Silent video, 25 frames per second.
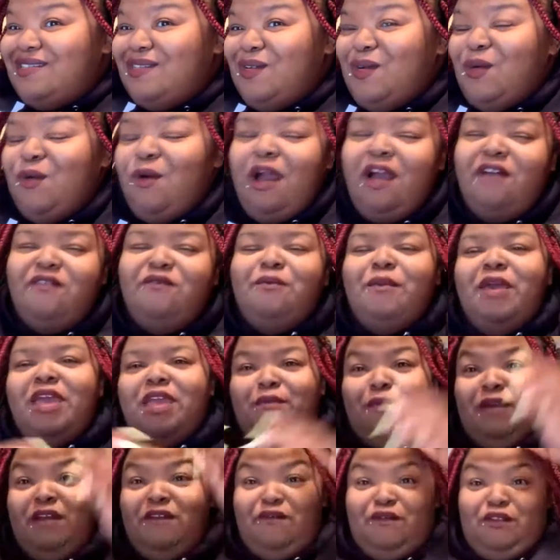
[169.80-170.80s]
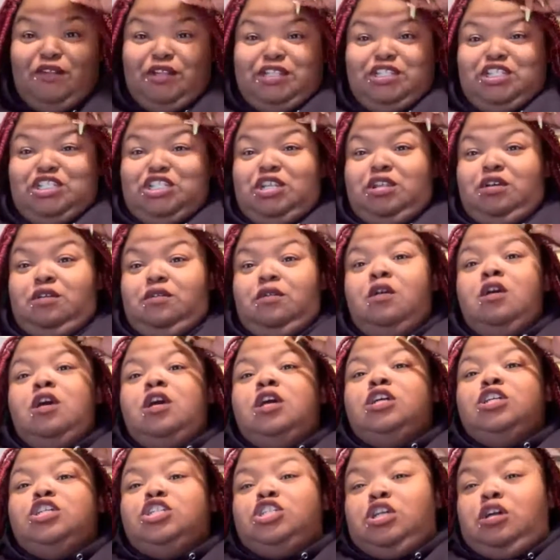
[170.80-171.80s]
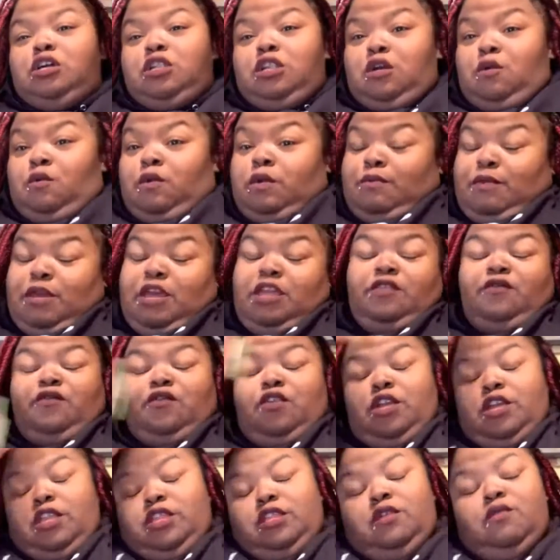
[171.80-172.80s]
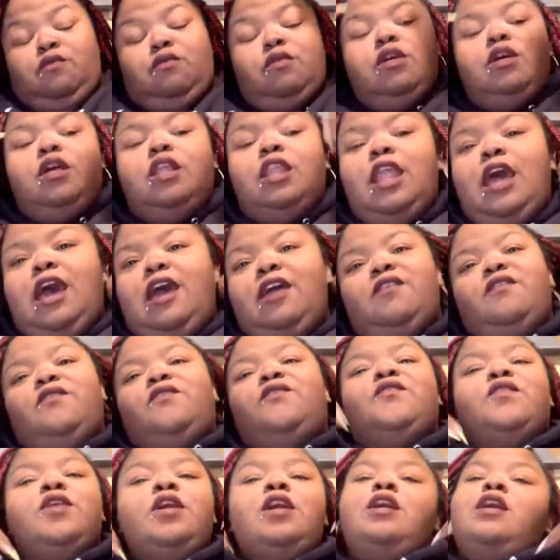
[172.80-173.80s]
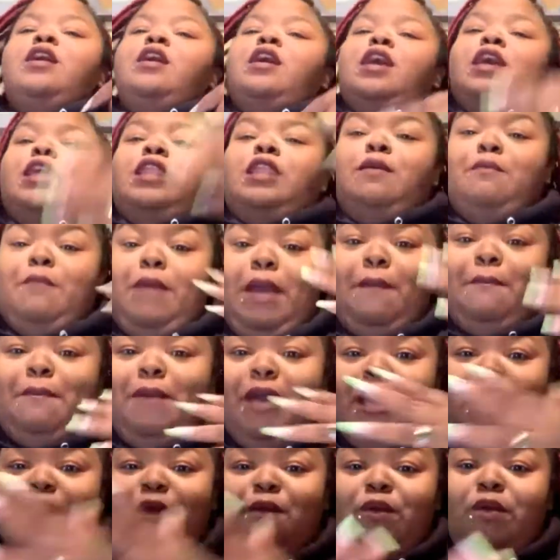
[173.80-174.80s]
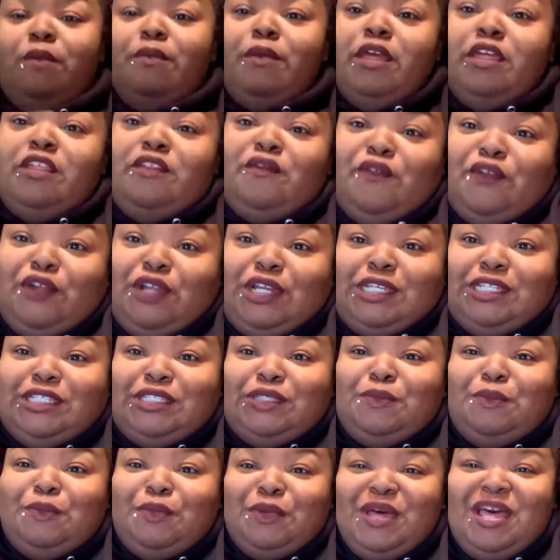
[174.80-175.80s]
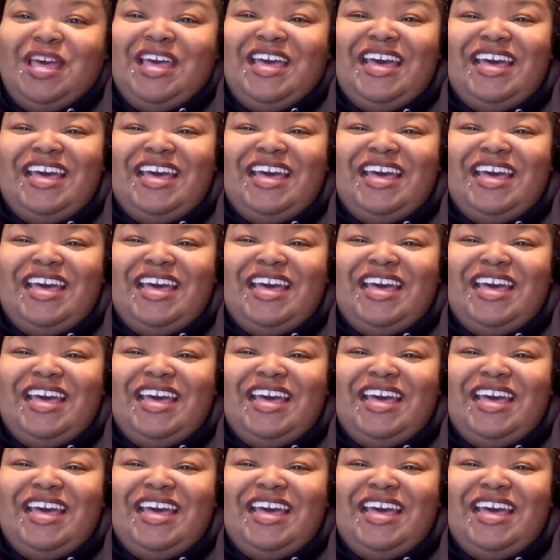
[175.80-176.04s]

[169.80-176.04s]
who I've made my friend. She don't know we best friends in real life, and in my mind we best friends. But